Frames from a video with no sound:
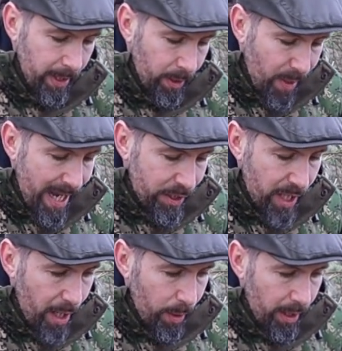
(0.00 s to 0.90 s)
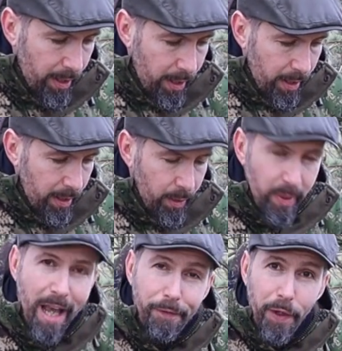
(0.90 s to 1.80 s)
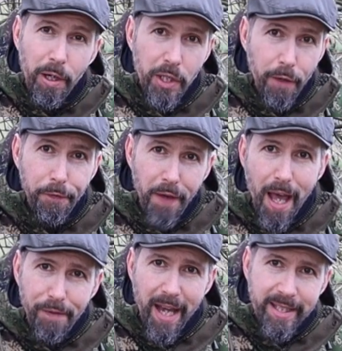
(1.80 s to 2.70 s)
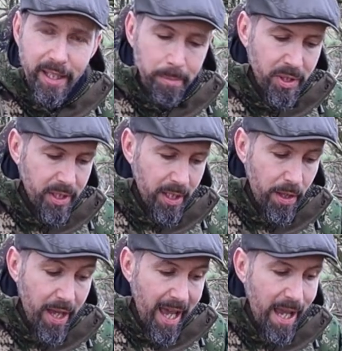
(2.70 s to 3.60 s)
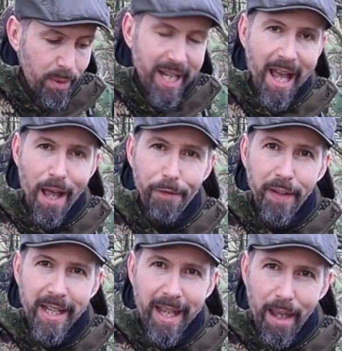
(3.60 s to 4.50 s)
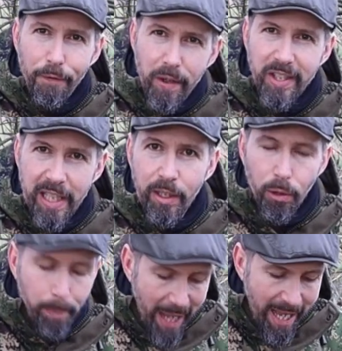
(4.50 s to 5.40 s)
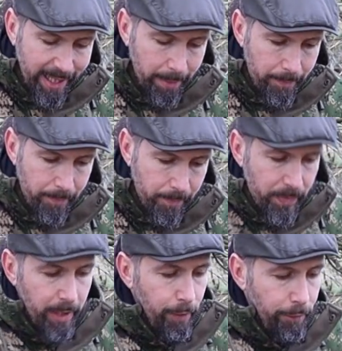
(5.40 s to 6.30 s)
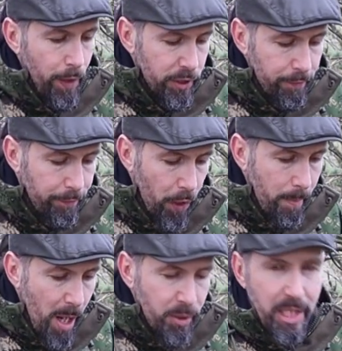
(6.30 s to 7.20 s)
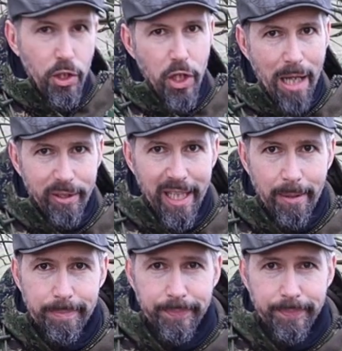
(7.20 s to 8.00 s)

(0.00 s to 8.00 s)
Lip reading: Right, so without further ado, 5 items that I would have in every single bag. First and foremost is shelter.